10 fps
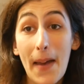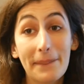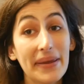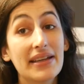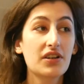
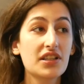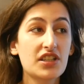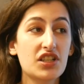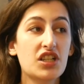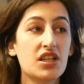The third
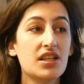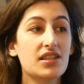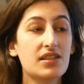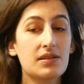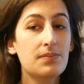edition, it's
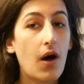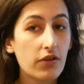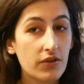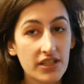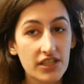a
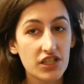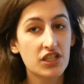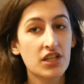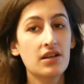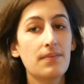smaller
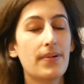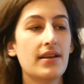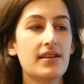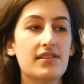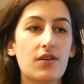edition, but
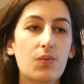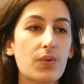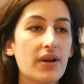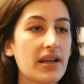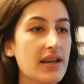it's a
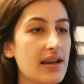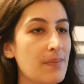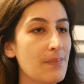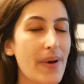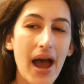really
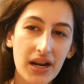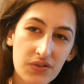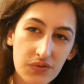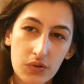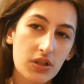
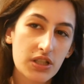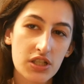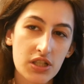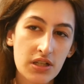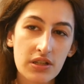impactful
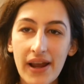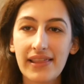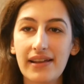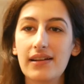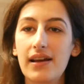edition in a way
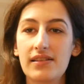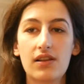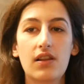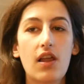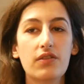that it has a
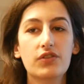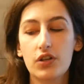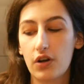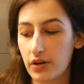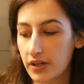lot of good
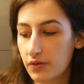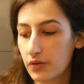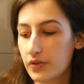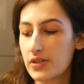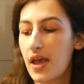
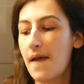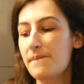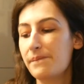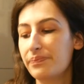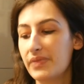articles
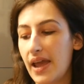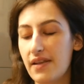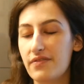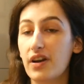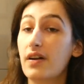
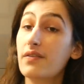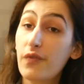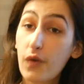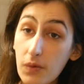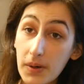and very
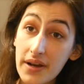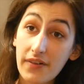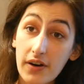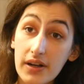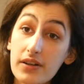informative
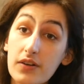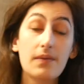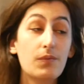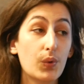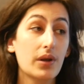articles, and
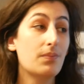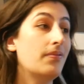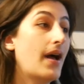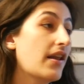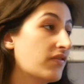I'm really
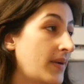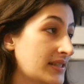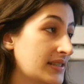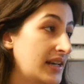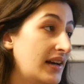proud of
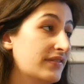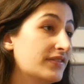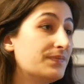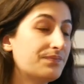myself.